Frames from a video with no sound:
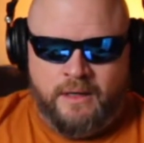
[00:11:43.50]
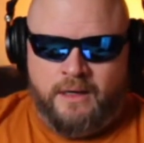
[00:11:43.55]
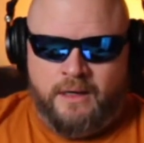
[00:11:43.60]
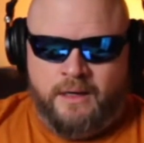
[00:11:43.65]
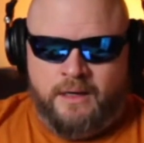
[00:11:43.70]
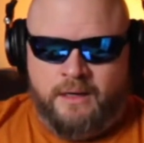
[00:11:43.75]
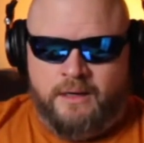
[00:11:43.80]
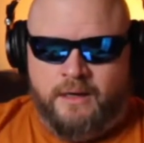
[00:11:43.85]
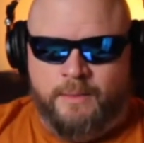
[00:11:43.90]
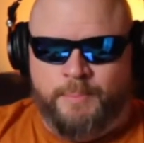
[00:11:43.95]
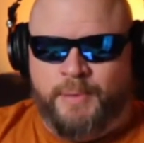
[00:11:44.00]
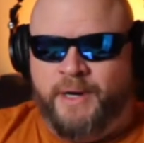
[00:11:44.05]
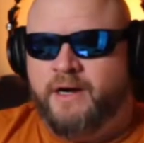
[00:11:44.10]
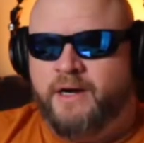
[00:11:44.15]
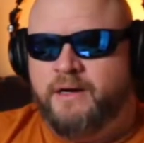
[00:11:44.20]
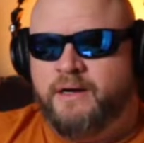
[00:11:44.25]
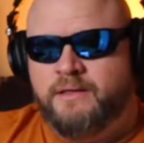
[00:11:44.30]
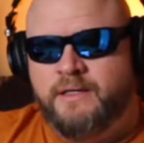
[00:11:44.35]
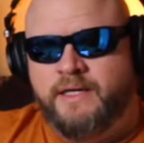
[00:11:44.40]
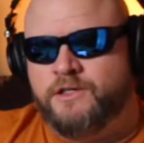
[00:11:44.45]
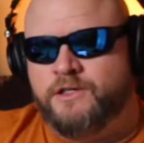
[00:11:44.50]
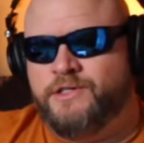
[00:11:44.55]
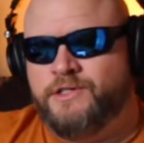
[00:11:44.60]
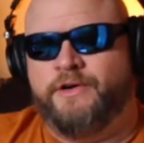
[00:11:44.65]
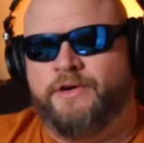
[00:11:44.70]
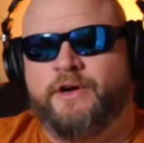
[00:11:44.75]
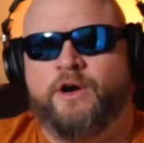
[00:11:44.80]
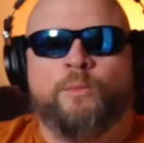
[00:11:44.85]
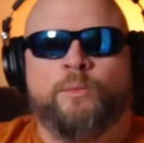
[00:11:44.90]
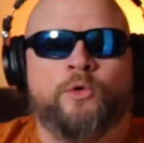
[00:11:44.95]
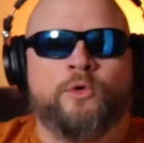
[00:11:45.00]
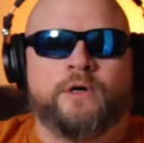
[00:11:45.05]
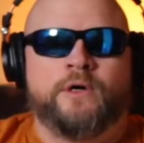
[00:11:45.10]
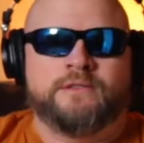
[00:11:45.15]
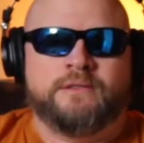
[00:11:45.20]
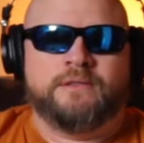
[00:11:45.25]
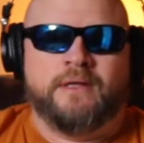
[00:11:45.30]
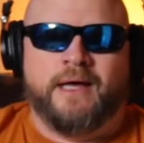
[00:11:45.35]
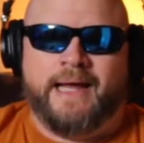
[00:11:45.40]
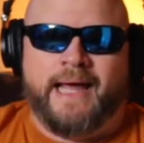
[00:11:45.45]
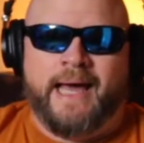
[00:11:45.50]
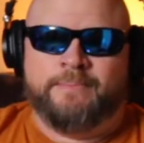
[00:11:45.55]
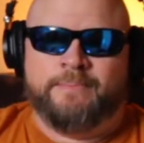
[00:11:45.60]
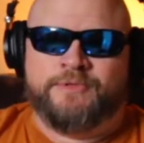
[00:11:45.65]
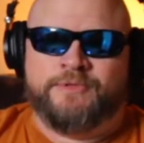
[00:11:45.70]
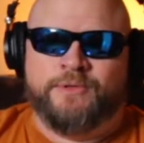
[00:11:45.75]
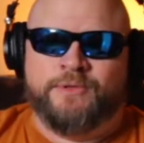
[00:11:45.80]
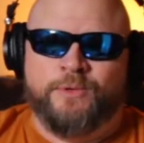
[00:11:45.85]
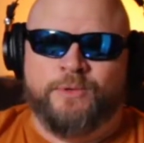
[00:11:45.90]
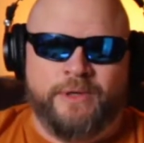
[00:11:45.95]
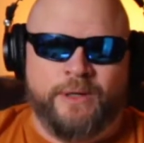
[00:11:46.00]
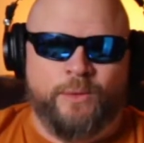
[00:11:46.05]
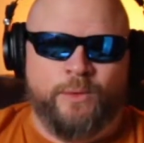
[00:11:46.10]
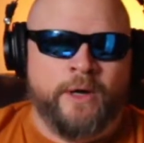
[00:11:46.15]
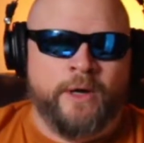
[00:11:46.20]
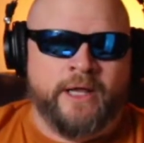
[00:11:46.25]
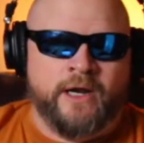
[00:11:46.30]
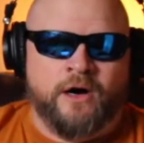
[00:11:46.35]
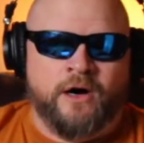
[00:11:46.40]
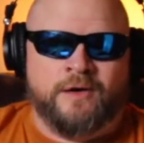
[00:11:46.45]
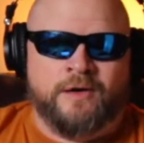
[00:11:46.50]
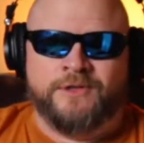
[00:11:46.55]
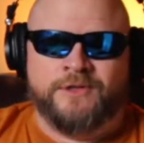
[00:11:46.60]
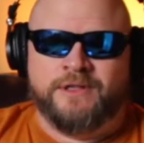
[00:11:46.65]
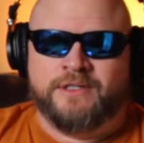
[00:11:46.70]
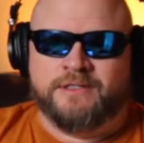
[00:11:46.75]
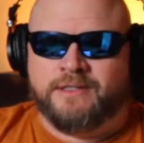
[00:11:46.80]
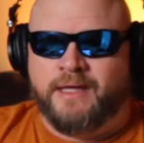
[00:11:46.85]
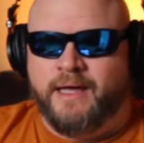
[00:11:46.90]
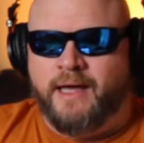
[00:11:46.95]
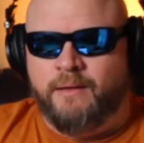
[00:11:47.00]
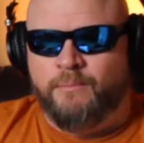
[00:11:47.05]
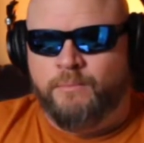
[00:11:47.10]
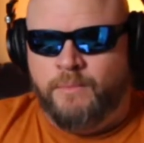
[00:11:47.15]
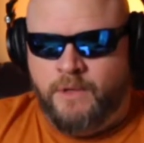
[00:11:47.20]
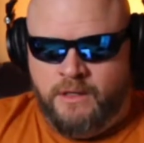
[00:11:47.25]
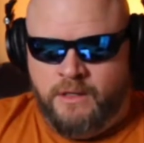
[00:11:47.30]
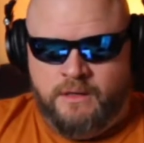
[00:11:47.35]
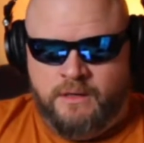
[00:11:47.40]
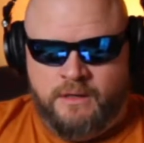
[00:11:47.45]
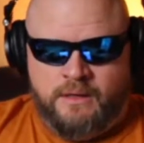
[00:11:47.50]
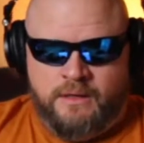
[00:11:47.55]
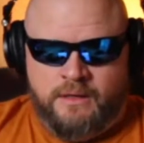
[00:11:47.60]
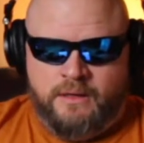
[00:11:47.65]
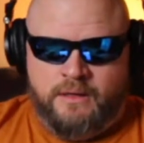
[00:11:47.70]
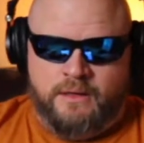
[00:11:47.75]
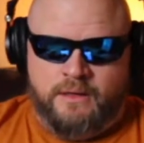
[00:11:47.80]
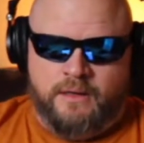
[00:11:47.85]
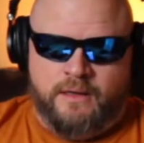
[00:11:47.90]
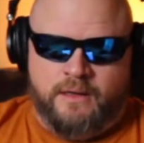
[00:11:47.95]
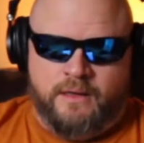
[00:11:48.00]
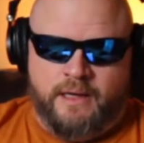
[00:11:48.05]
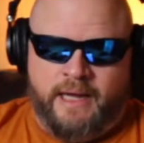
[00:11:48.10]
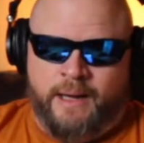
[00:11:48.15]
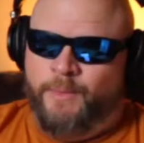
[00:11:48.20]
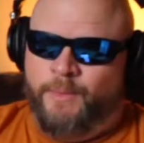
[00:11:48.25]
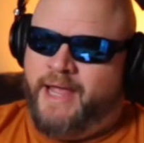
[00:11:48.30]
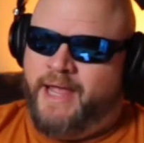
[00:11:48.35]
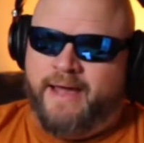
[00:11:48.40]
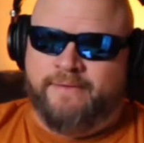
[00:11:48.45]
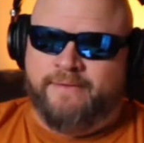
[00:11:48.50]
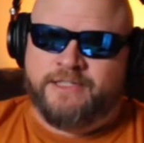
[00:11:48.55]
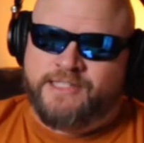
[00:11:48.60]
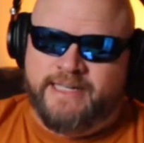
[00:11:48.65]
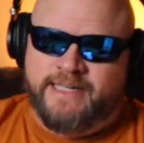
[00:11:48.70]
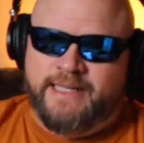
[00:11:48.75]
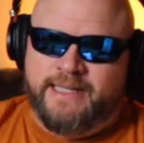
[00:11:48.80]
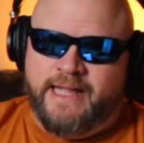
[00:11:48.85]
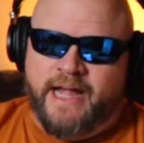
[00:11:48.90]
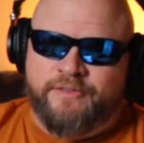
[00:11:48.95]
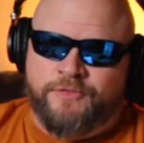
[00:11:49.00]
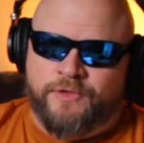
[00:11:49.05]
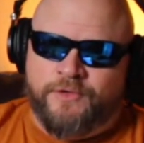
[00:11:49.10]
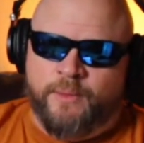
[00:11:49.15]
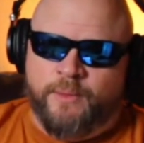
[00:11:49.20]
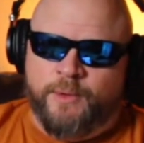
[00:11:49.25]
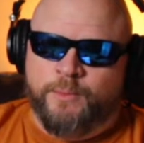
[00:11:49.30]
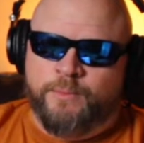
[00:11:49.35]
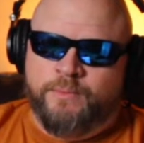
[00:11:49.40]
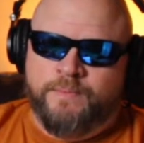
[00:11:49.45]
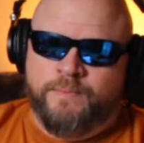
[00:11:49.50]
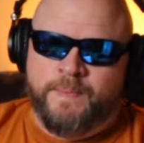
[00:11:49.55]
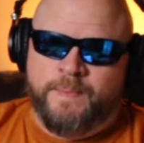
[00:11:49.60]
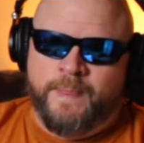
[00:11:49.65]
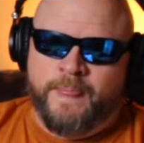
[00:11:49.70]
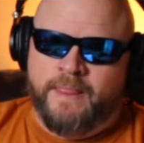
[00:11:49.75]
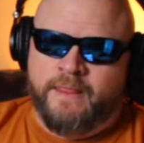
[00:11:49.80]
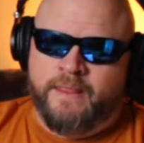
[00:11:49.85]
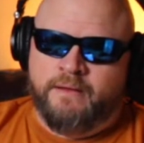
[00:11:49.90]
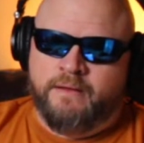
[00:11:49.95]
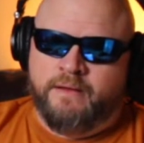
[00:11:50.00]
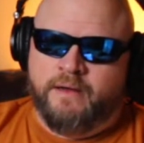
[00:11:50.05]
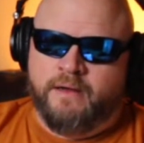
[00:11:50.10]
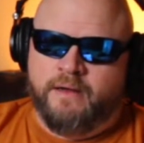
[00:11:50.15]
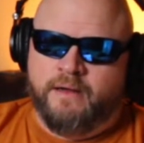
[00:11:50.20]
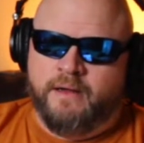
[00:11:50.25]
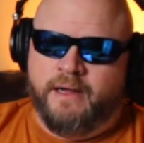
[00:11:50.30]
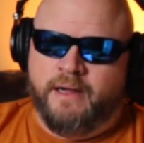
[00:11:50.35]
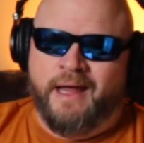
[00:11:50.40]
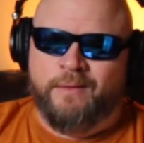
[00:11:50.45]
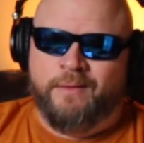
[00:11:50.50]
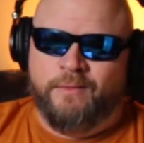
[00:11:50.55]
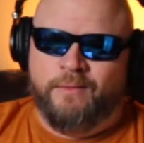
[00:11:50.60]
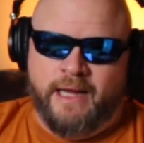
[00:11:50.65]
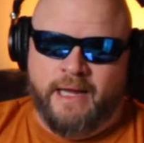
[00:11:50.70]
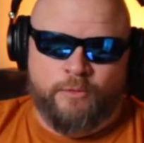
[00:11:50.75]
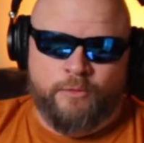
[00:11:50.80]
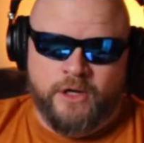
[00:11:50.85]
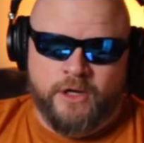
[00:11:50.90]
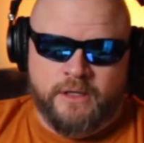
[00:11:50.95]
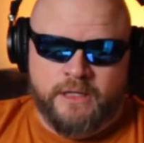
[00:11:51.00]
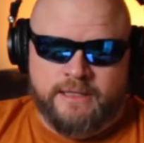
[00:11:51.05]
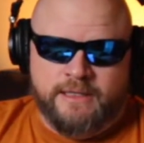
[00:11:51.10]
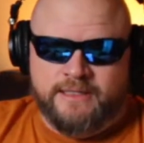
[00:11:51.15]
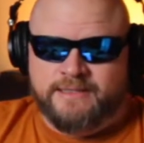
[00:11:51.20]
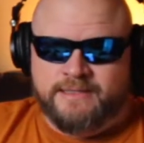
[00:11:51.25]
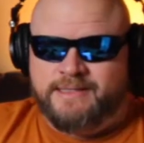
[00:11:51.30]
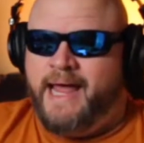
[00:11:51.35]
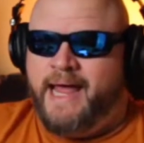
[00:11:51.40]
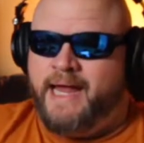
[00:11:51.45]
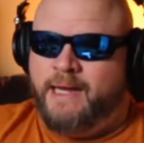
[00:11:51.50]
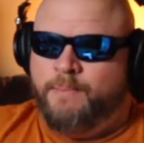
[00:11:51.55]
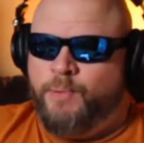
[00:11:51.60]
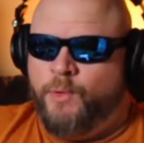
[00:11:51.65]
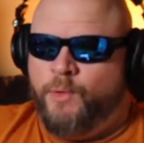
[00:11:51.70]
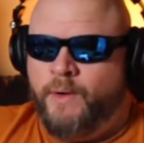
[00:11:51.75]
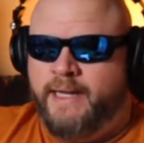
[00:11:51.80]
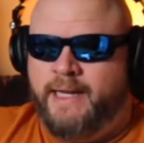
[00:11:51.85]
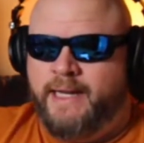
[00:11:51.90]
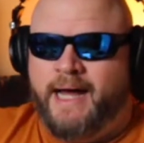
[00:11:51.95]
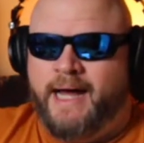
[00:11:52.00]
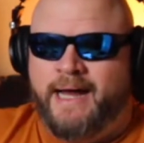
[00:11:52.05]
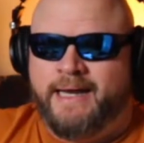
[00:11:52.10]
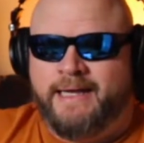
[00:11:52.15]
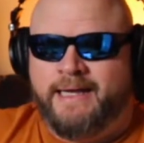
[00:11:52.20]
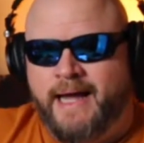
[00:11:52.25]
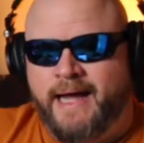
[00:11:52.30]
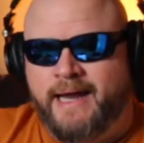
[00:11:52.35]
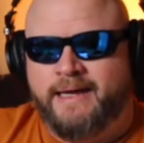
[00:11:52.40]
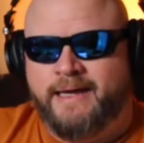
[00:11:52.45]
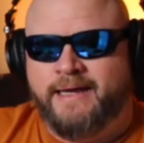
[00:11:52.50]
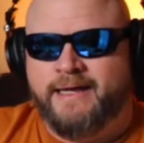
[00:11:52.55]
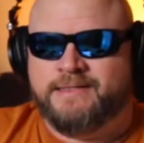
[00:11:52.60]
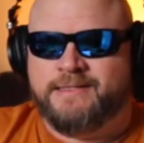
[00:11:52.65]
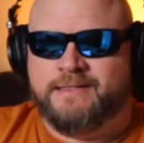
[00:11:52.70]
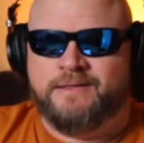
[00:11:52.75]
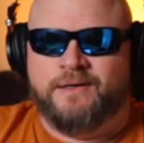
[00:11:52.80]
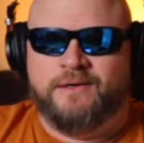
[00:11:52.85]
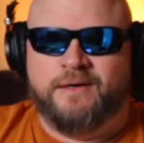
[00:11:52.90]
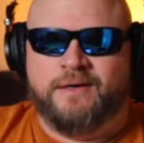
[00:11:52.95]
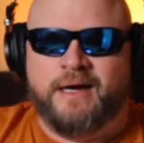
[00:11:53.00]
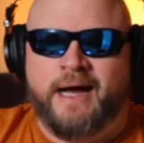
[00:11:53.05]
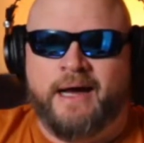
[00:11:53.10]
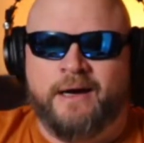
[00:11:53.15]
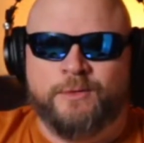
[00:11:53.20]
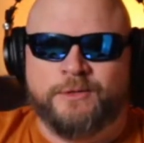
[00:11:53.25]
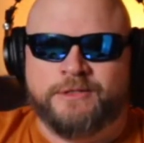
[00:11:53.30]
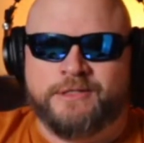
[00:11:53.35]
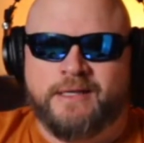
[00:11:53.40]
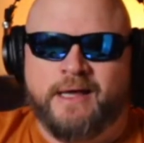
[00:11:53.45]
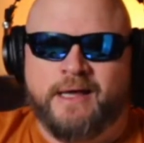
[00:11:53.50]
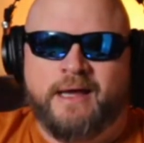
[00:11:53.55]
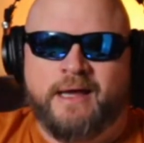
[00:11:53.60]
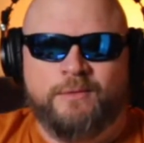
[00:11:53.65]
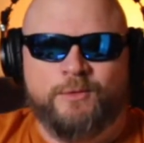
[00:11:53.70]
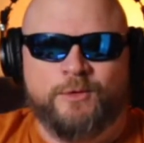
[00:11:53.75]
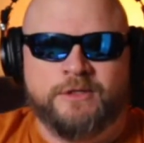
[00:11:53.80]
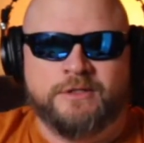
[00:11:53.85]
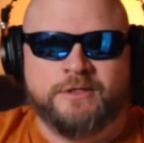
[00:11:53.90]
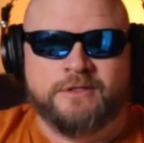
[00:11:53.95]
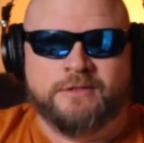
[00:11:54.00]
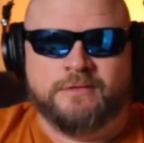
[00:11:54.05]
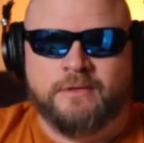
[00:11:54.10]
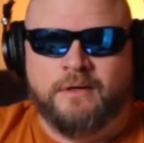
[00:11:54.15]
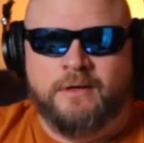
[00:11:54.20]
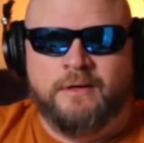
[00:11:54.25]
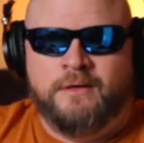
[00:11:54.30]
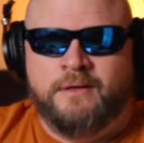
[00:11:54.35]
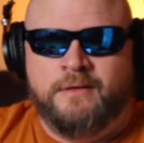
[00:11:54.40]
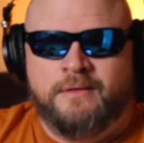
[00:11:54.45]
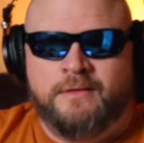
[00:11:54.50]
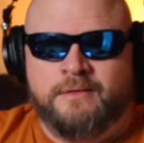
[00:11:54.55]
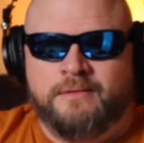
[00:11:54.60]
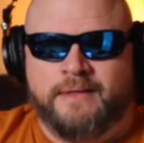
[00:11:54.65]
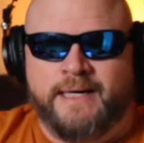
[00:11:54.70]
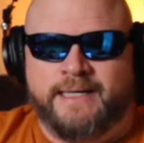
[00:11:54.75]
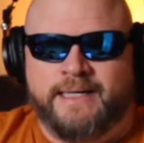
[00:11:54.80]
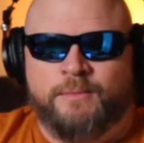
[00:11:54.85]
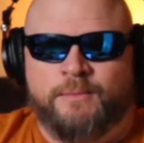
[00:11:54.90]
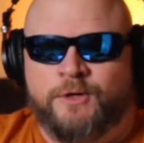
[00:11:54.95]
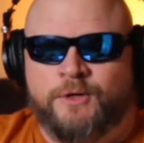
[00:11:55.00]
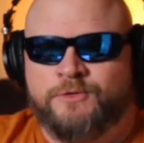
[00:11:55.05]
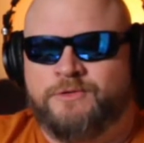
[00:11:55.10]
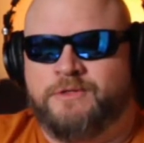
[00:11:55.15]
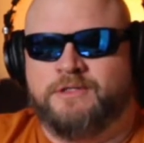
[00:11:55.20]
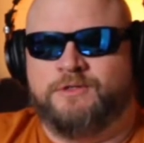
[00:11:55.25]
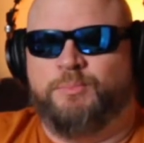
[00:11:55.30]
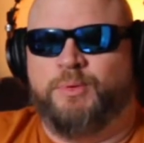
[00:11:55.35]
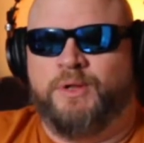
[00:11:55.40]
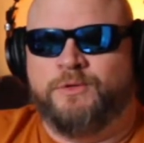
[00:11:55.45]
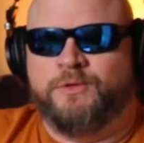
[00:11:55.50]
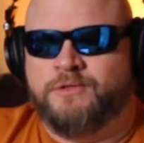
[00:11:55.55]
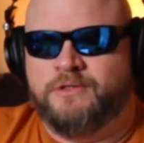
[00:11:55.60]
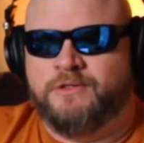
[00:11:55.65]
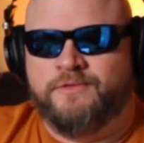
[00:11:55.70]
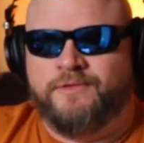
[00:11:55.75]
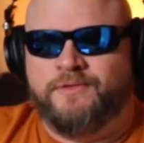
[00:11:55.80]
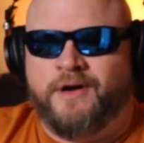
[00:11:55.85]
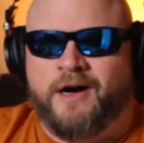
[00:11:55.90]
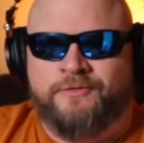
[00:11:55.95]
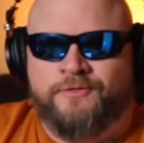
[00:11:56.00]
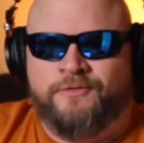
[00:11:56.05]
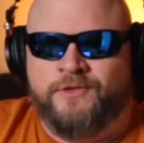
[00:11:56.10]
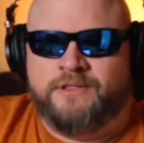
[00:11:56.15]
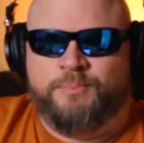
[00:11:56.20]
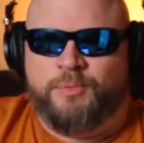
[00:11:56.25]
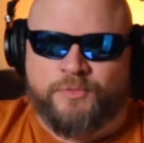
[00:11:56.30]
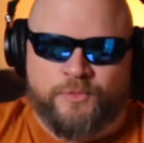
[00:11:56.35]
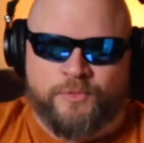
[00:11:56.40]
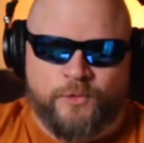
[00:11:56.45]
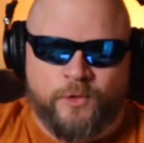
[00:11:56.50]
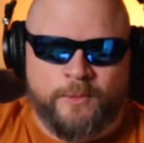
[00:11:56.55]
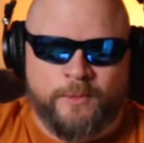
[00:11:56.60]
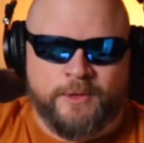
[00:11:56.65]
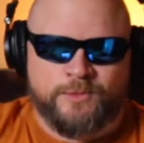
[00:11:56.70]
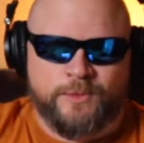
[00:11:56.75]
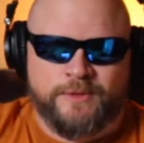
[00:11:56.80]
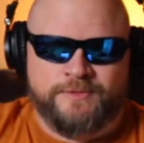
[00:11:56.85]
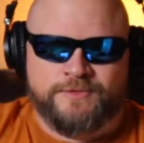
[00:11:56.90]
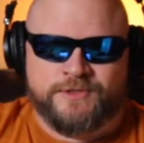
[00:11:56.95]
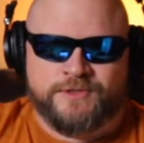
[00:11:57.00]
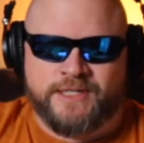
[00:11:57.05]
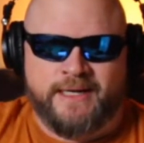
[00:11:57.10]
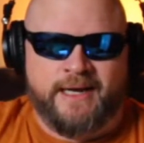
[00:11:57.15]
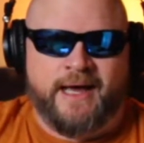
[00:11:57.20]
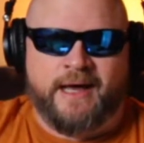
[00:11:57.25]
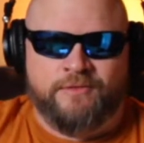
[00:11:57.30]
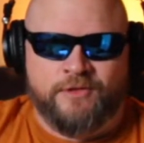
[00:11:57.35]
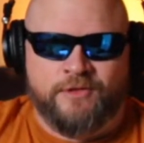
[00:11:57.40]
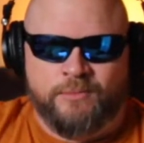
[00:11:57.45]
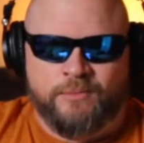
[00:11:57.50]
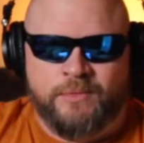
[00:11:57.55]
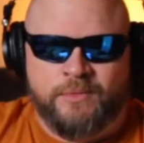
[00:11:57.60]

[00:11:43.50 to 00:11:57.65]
Apparently, Arterio Morris absolutely went off in this game, and we haven't seen that from him. And really, this 8-point night he had against Iowa State was the most explosive offensive performance we've seen out of him,